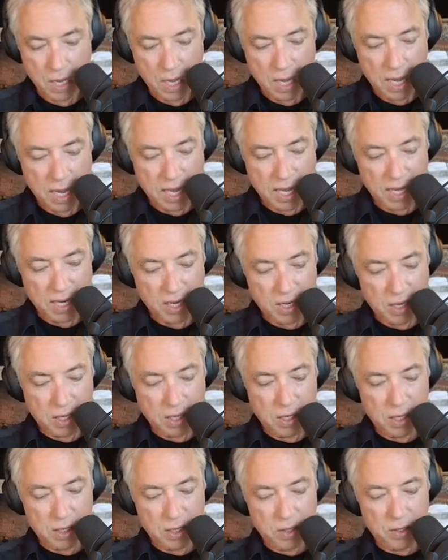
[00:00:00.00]
And
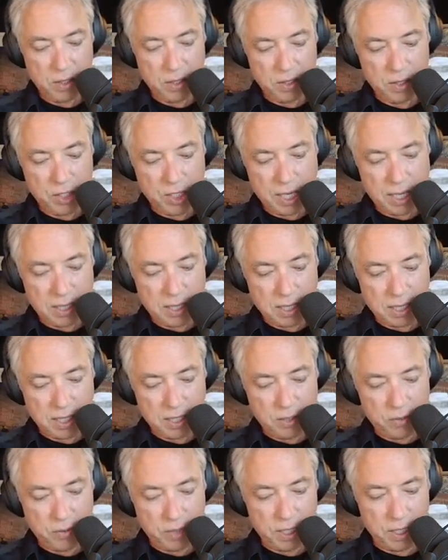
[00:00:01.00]
the chat
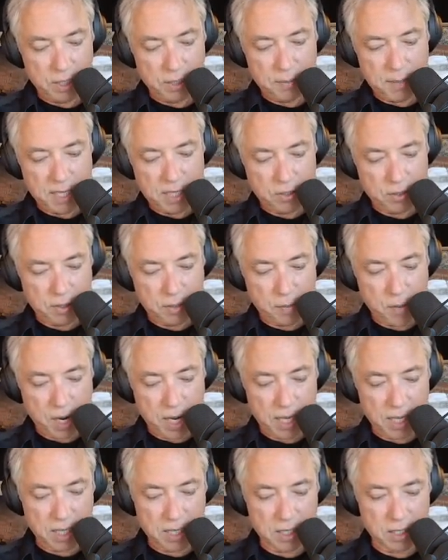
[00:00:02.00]
says Richard Spencer
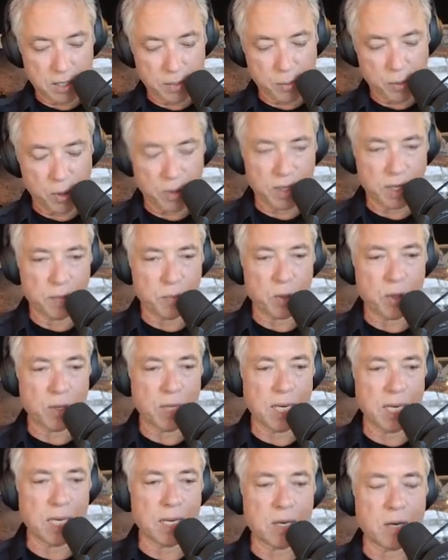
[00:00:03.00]
admires Napoleon more
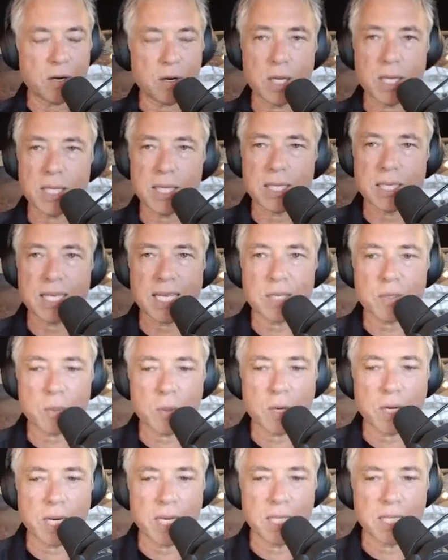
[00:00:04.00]
than Hitler. At least that's
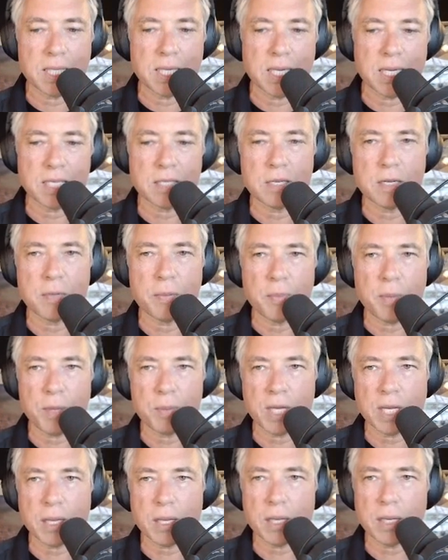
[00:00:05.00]
what he says
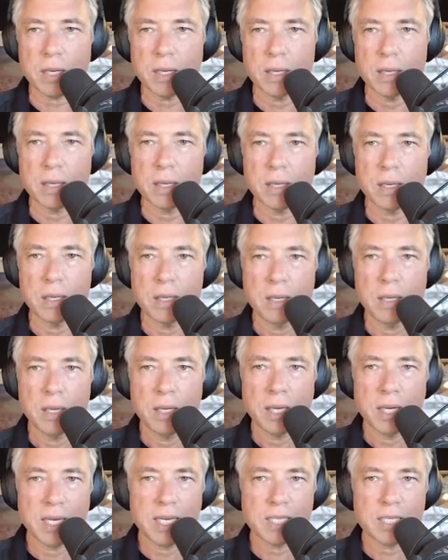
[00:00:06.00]
publicly.
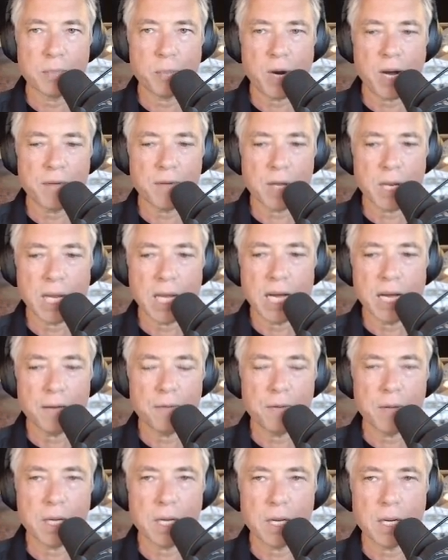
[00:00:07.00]
In his private
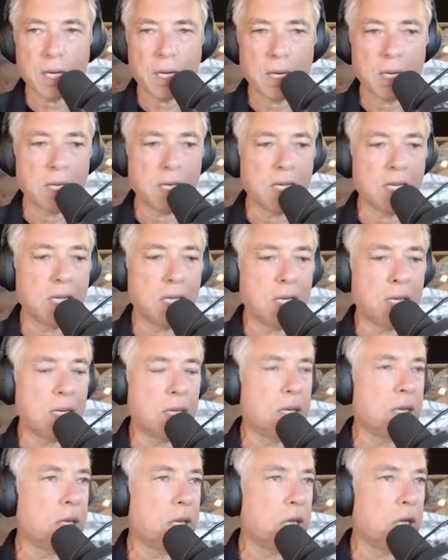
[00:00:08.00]
life, he got,
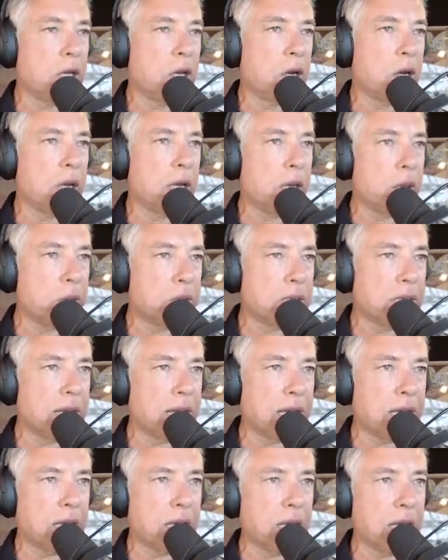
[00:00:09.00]
he would
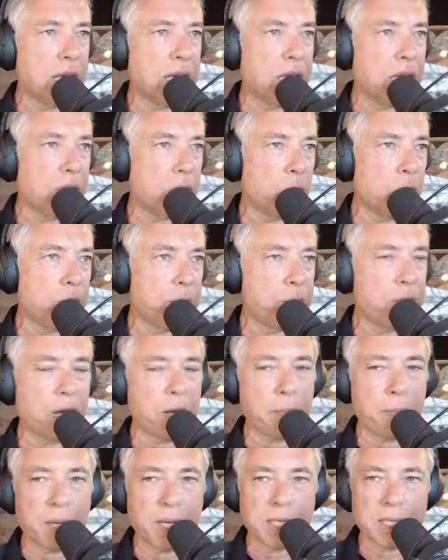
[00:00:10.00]
take and whip
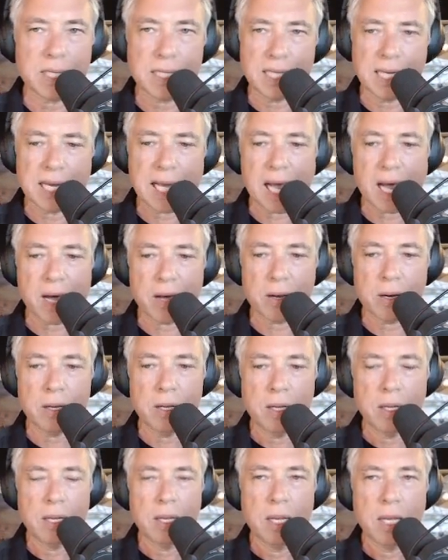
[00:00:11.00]
up and seek out
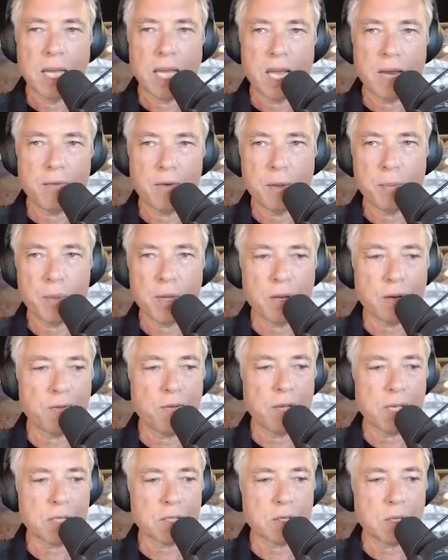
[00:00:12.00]
every bit of
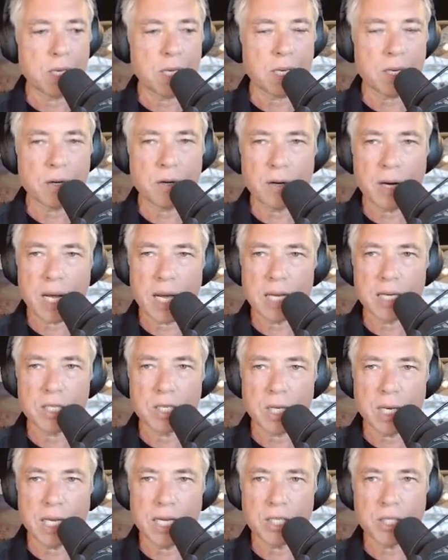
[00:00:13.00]
Hitler
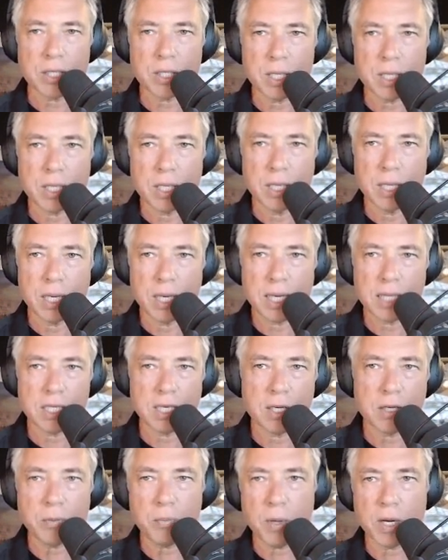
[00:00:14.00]
adulation as
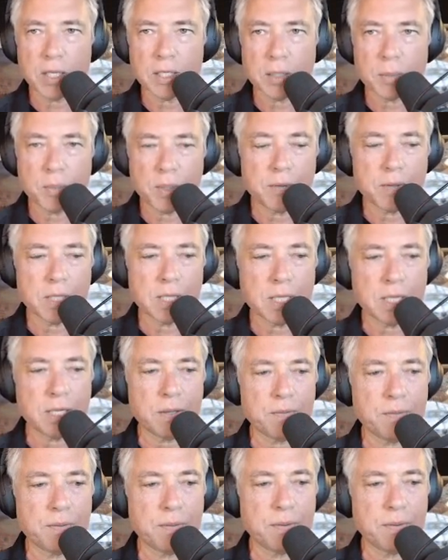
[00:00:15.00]
he could possibly receive.